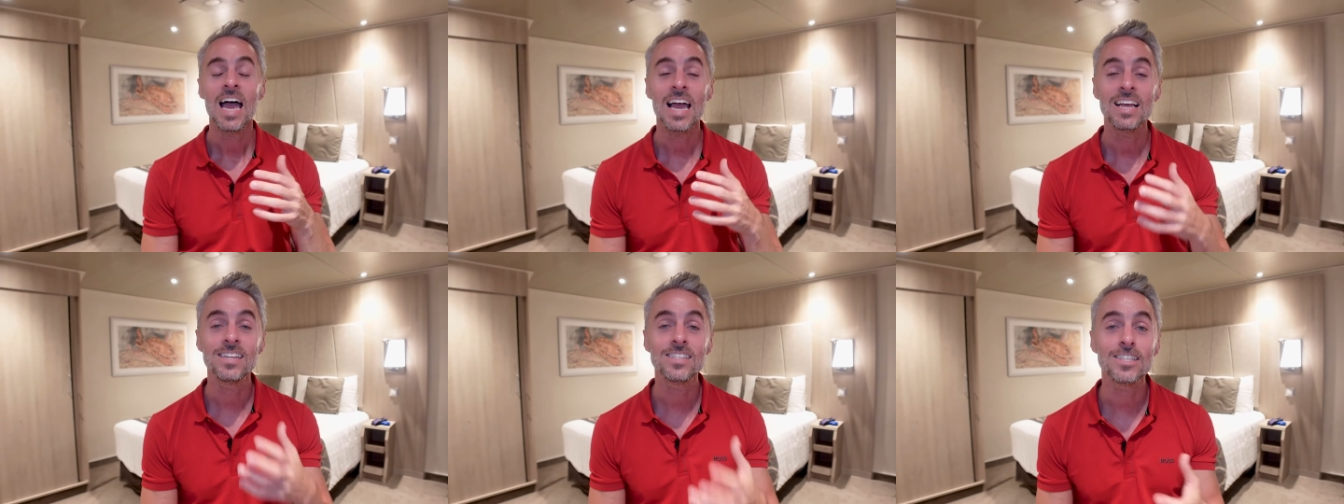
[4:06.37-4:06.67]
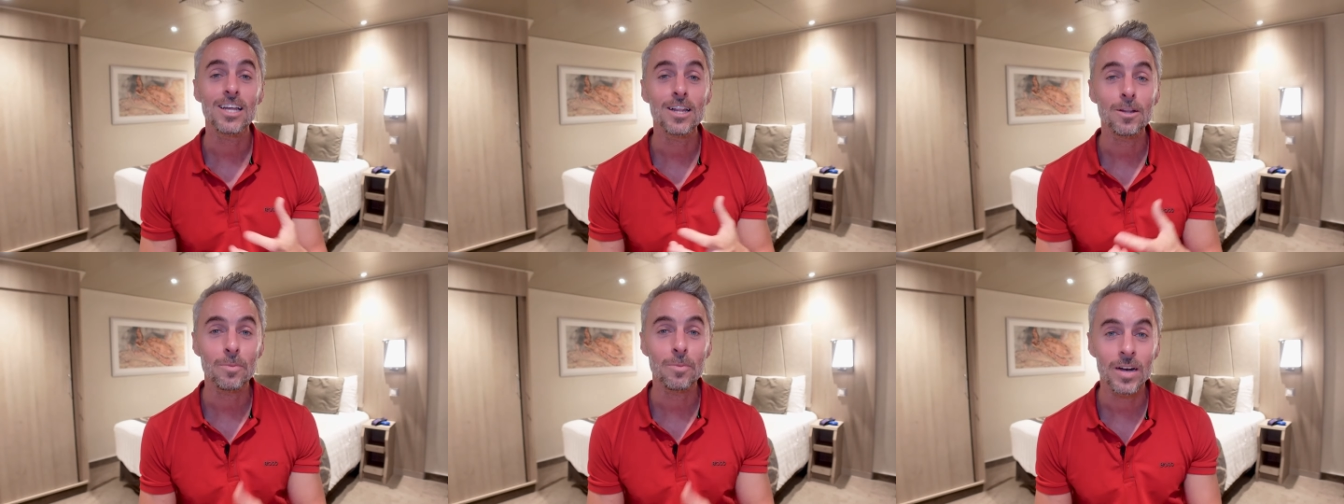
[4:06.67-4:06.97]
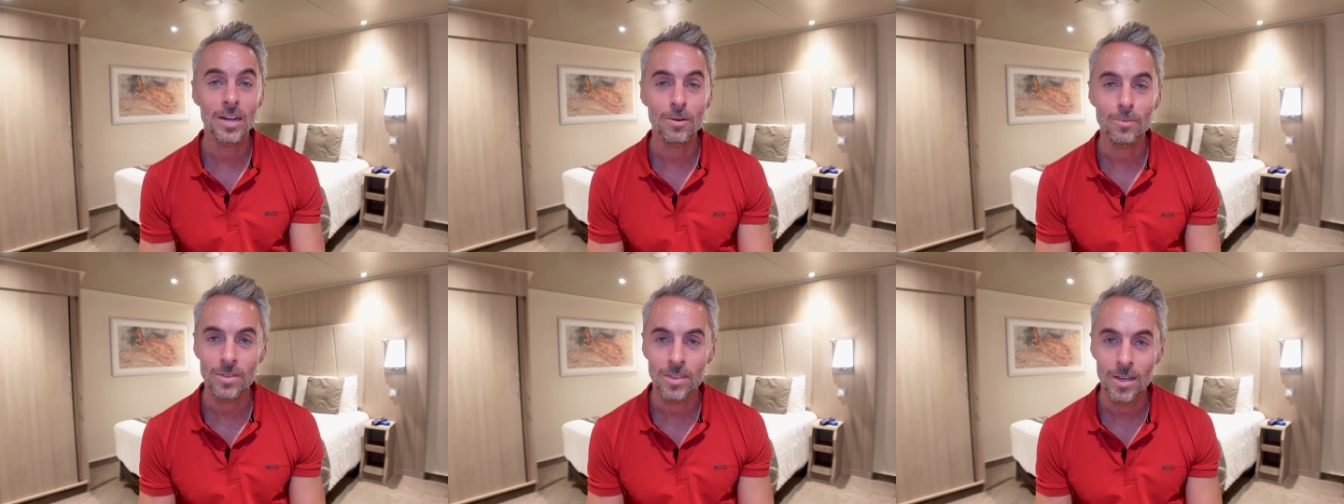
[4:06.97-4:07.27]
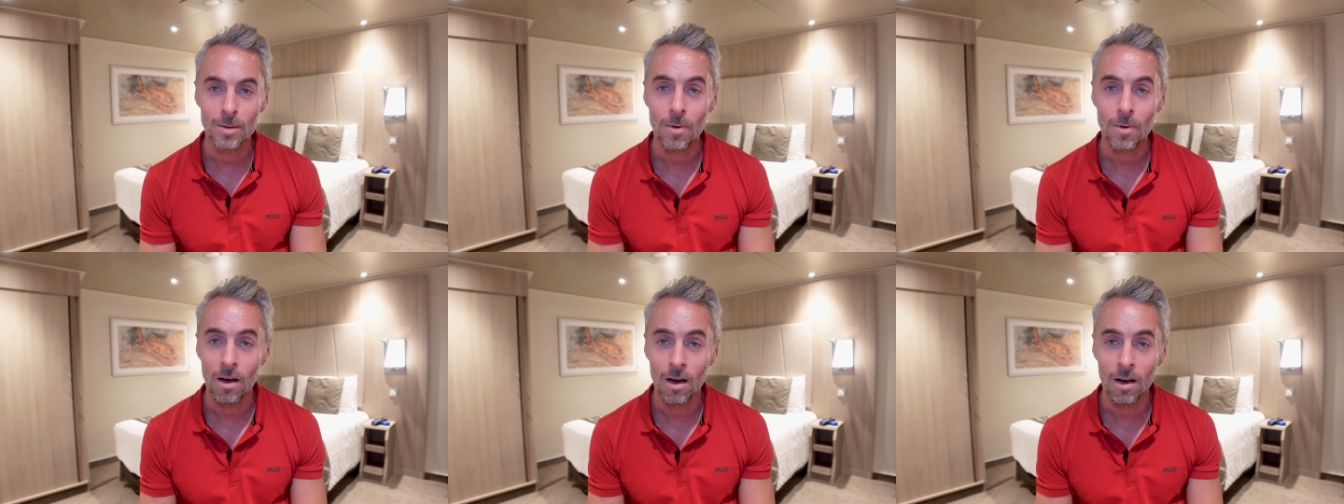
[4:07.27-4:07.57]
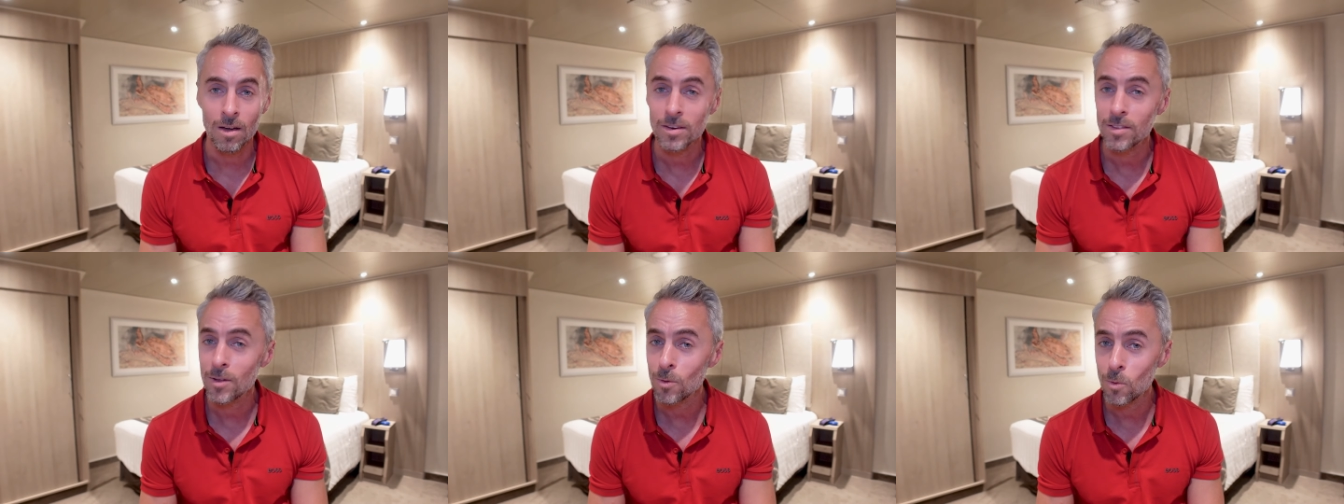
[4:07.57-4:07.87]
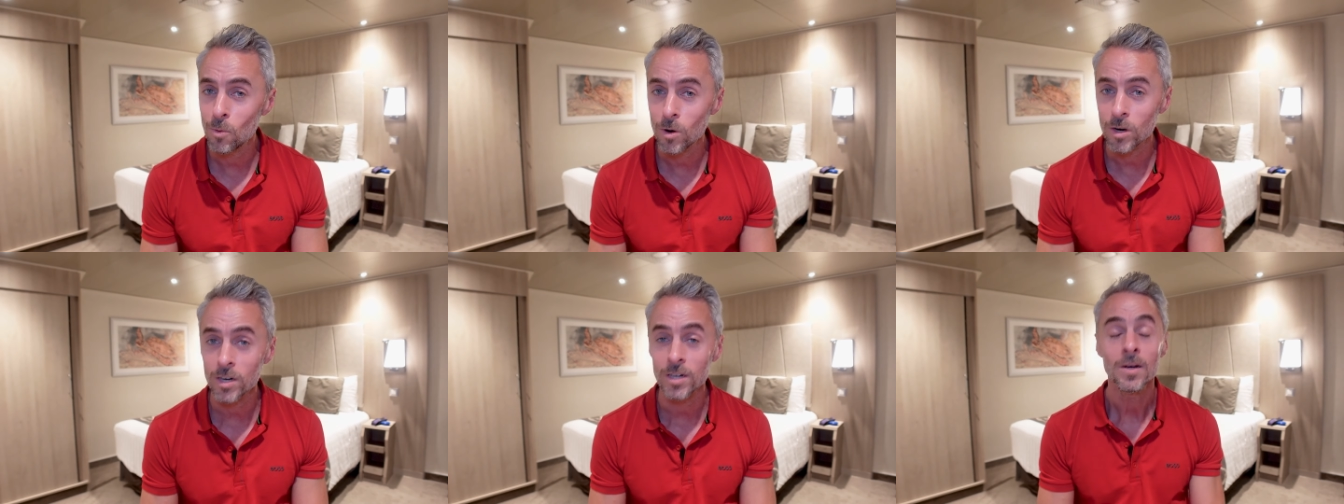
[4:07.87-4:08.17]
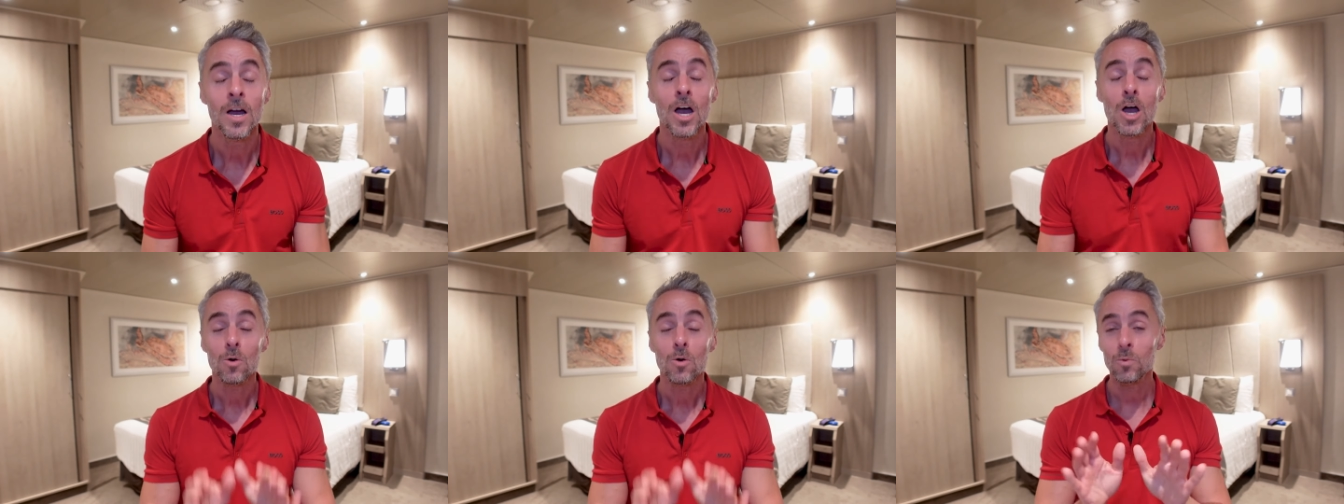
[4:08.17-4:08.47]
and celebrating with them on the water.